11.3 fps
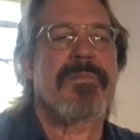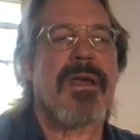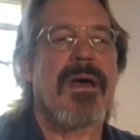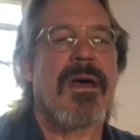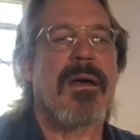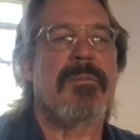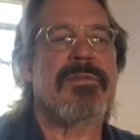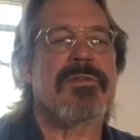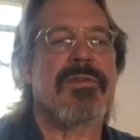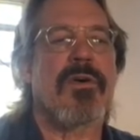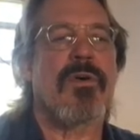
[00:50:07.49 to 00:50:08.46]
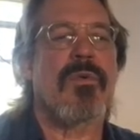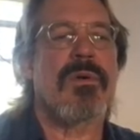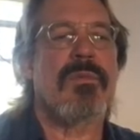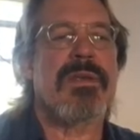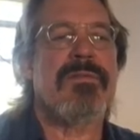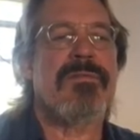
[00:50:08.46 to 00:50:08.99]
Um, so
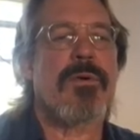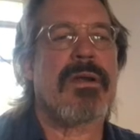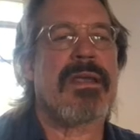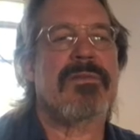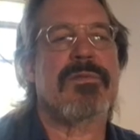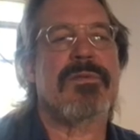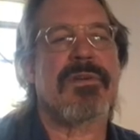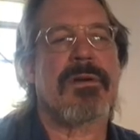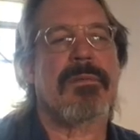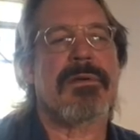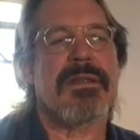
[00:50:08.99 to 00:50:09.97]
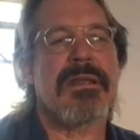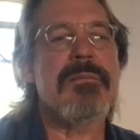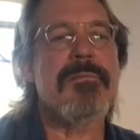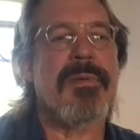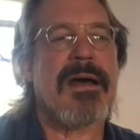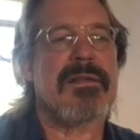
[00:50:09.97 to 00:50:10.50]
when we forecast, we talk about the
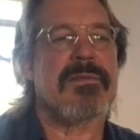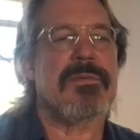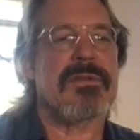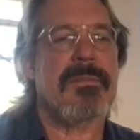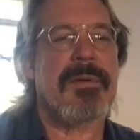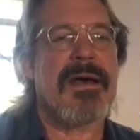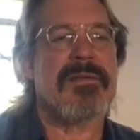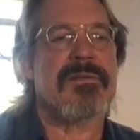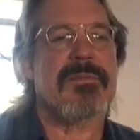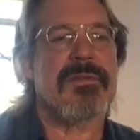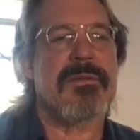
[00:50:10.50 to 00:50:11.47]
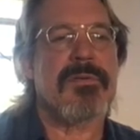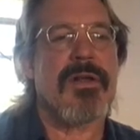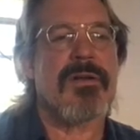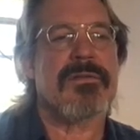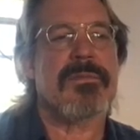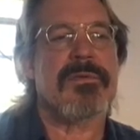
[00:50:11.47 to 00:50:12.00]
impossible, the possible, the
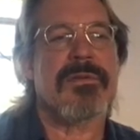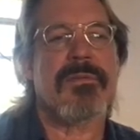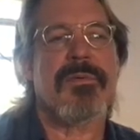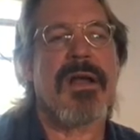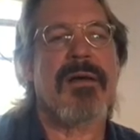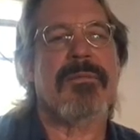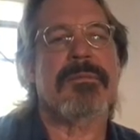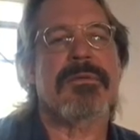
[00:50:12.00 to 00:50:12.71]
plausible, the probable,